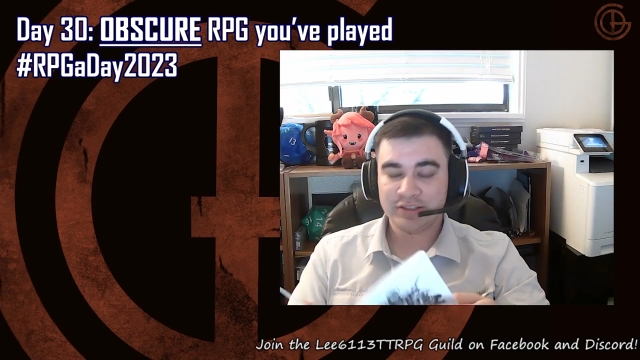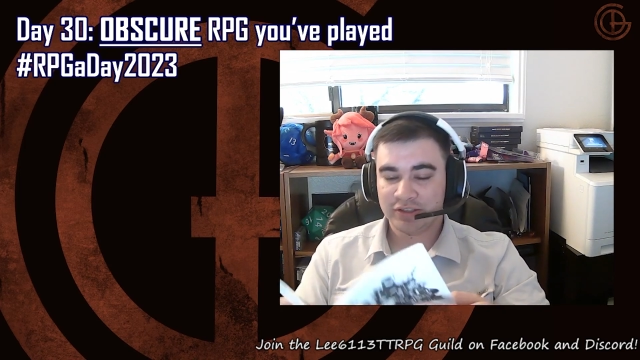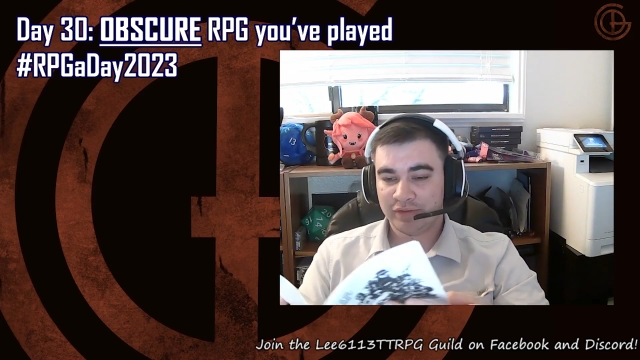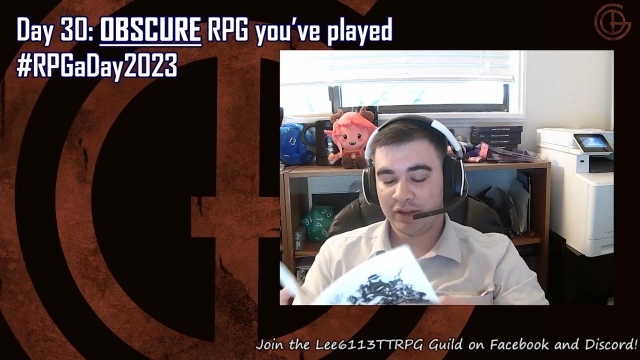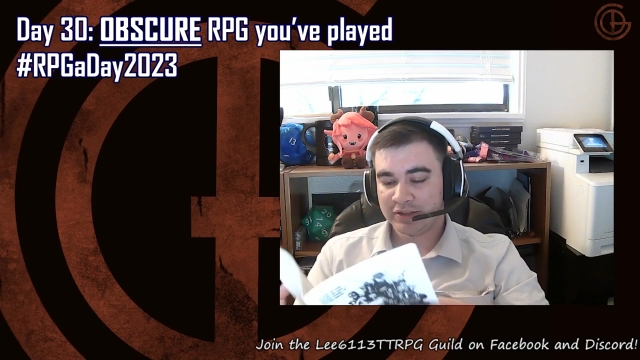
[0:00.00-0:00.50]

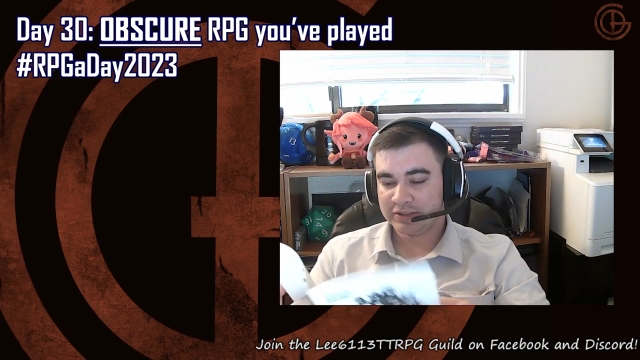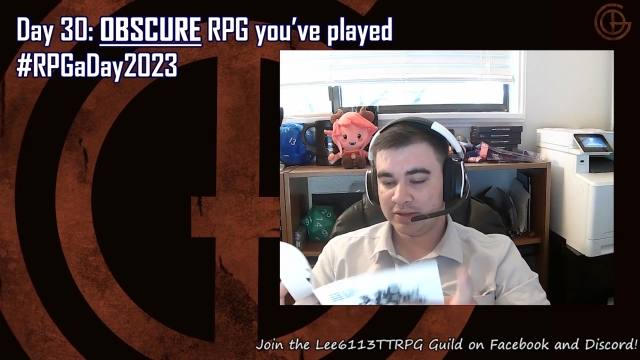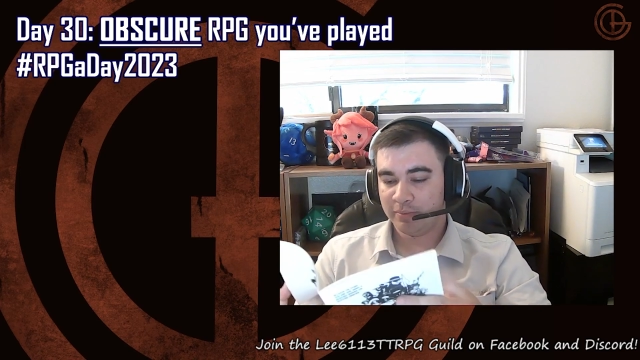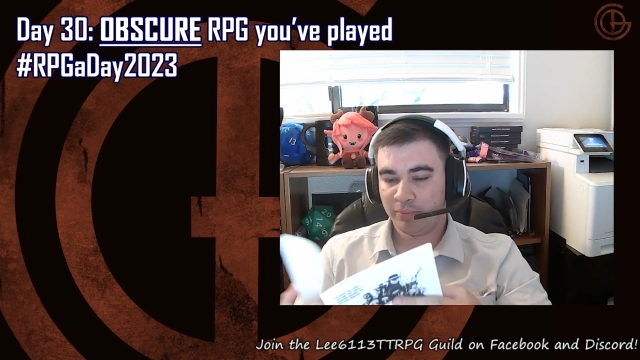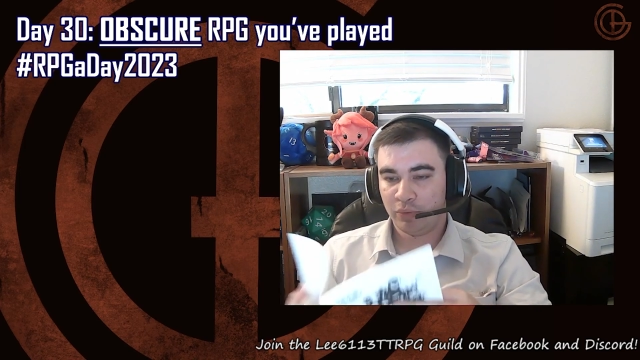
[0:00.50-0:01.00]
So I've got
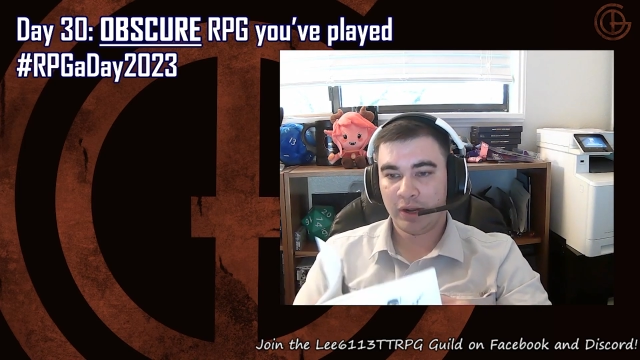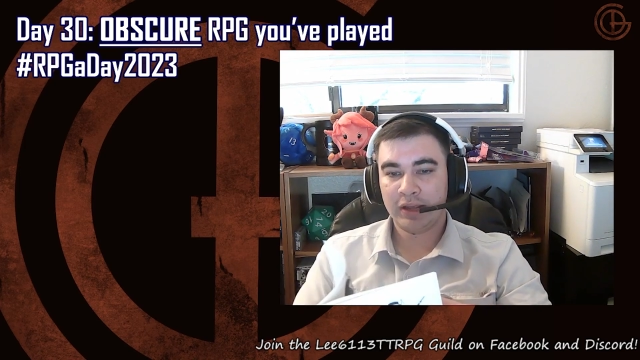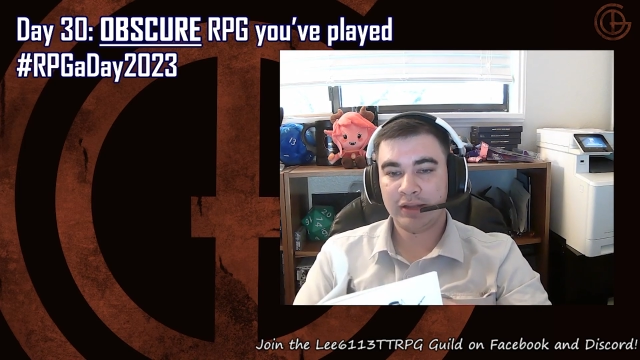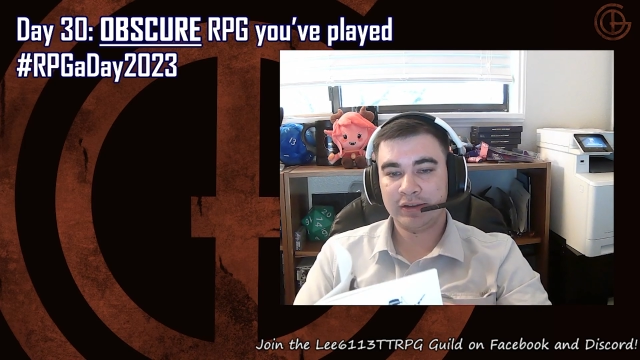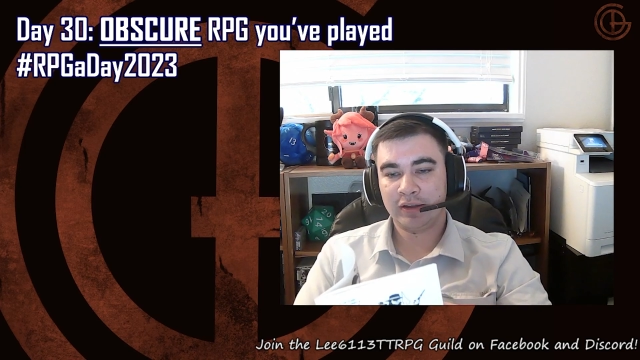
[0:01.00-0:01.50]
some
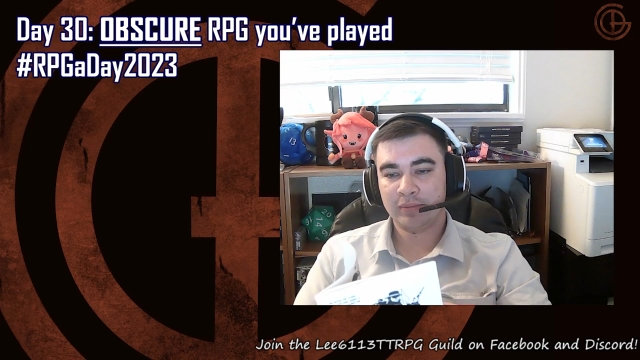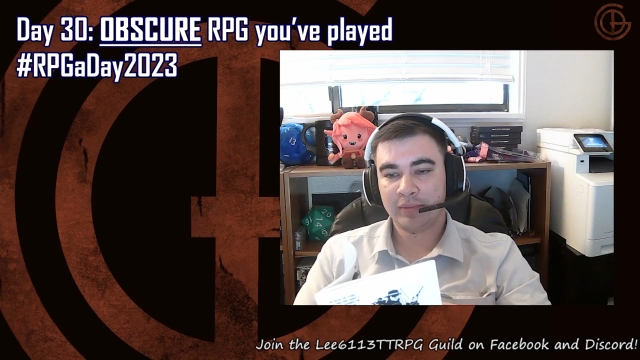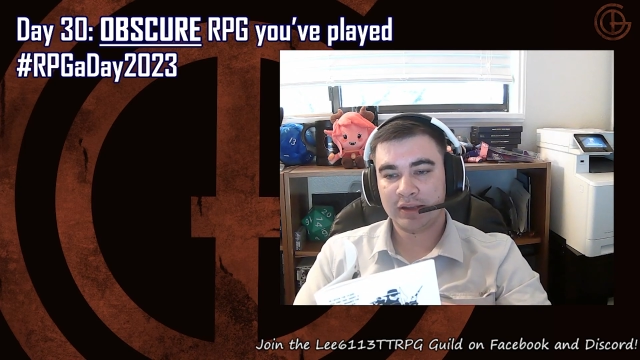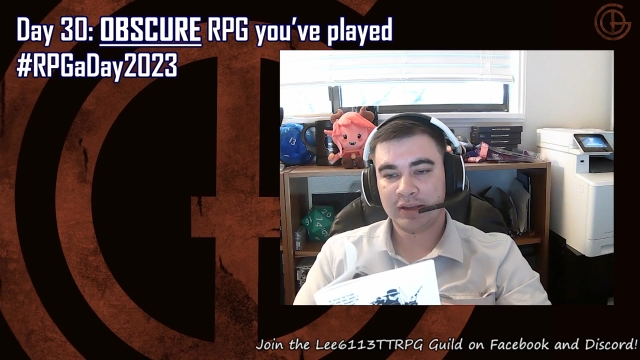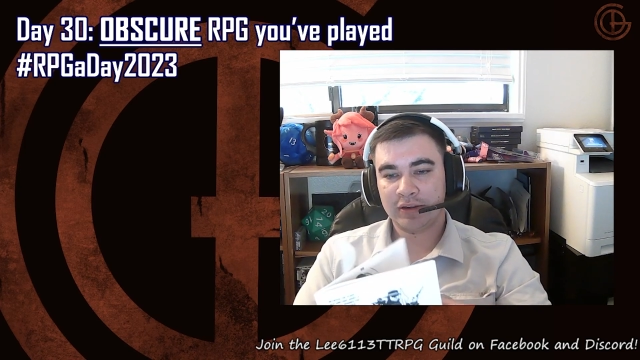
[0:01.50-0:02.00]
brand on
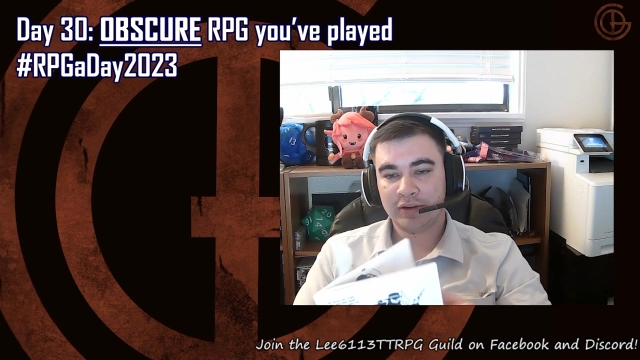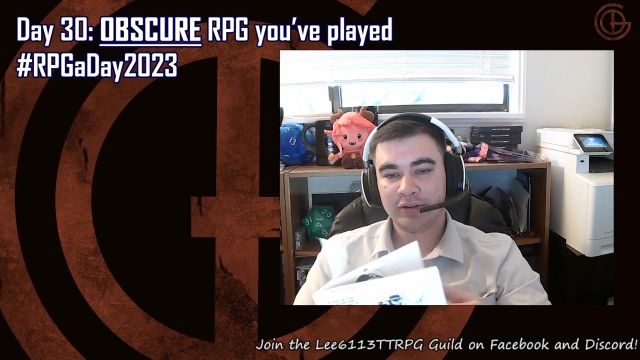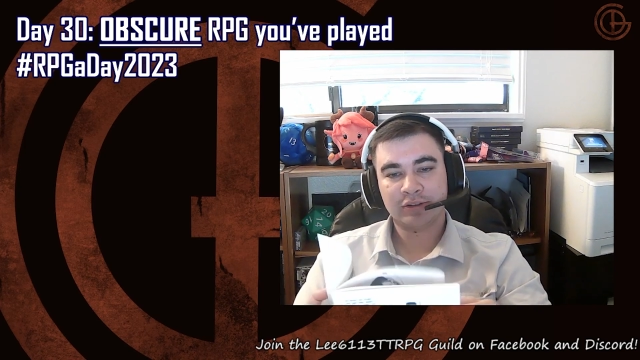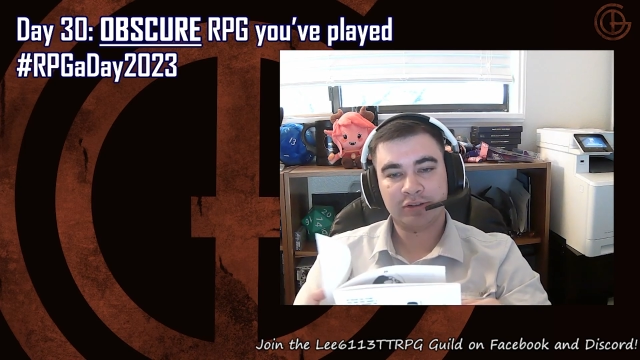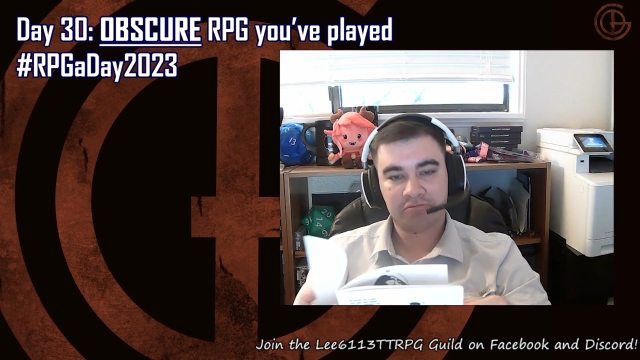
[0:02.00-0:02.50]
my
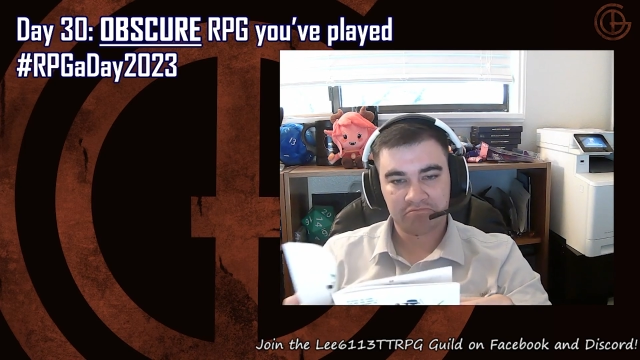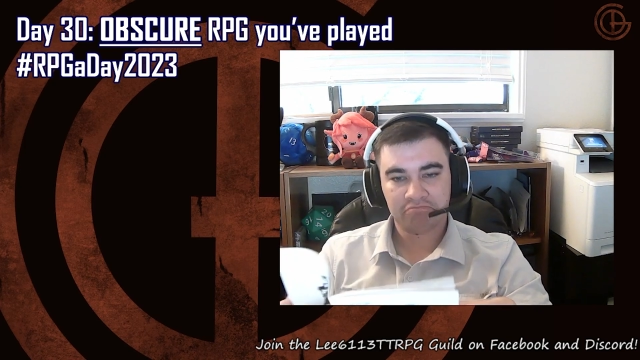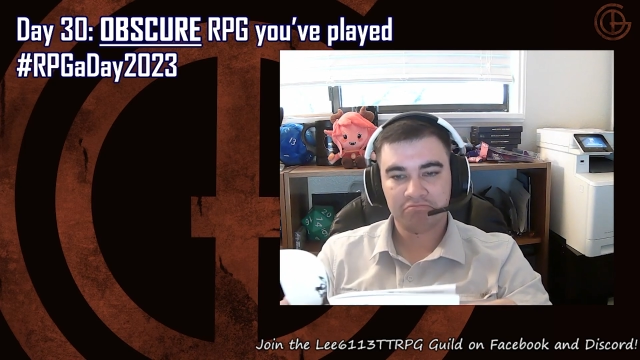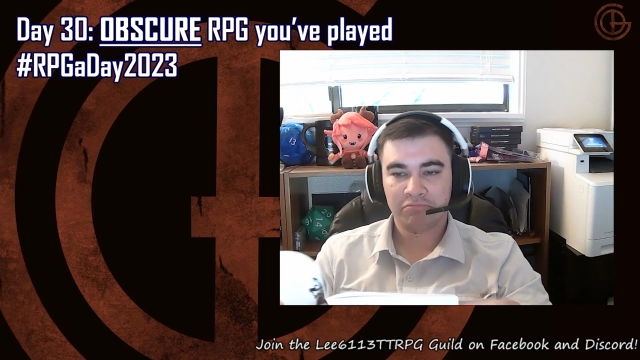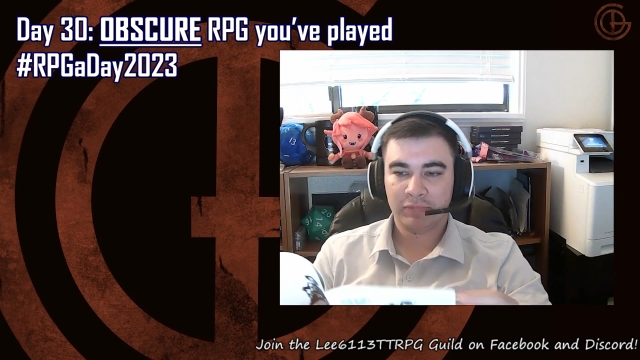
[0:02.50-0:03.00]
character.
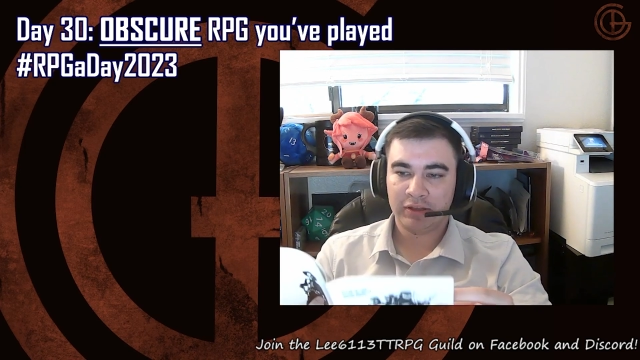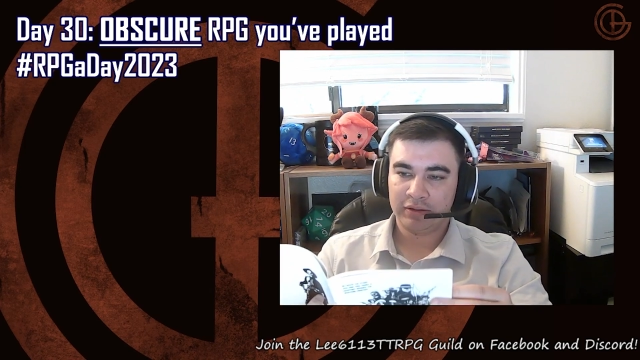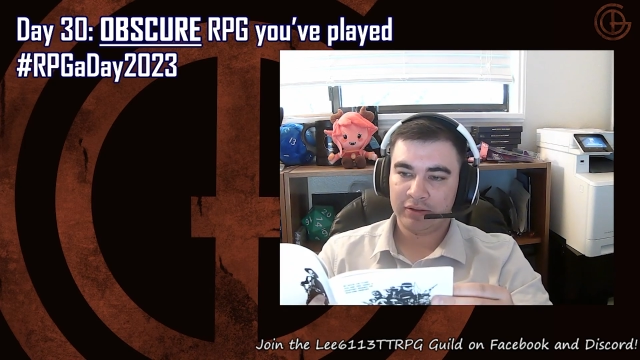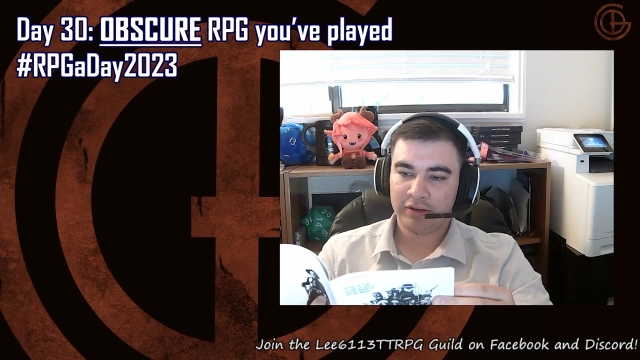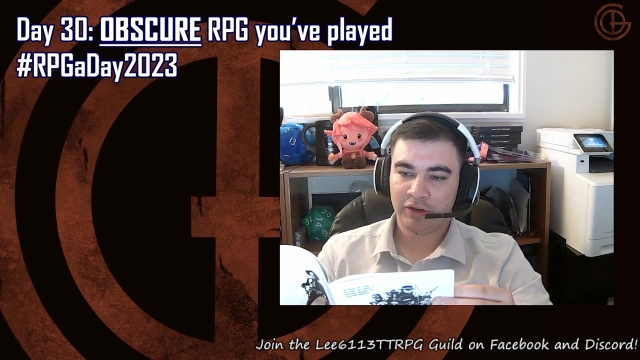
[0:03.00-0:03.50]

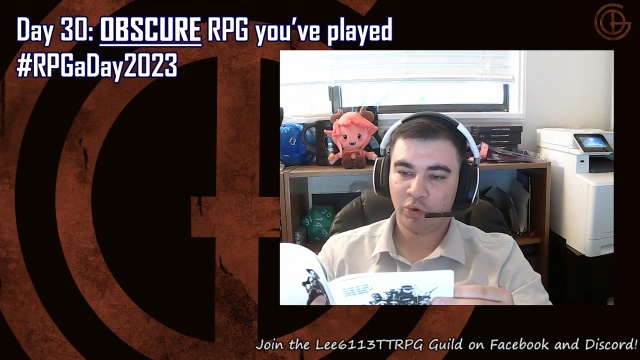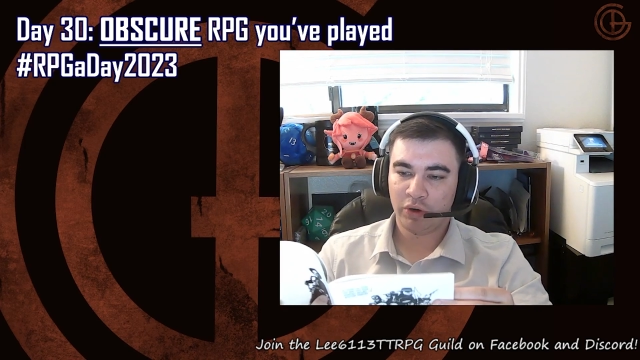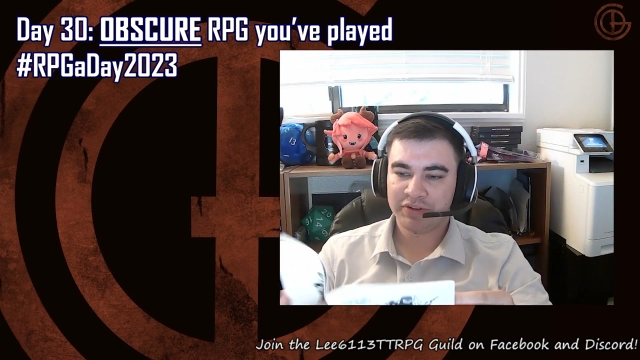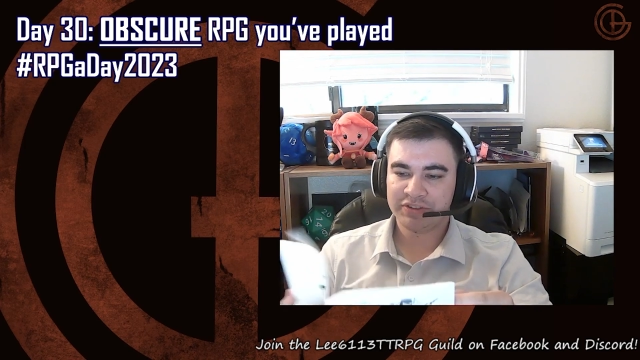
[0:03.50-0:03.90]
And quirks,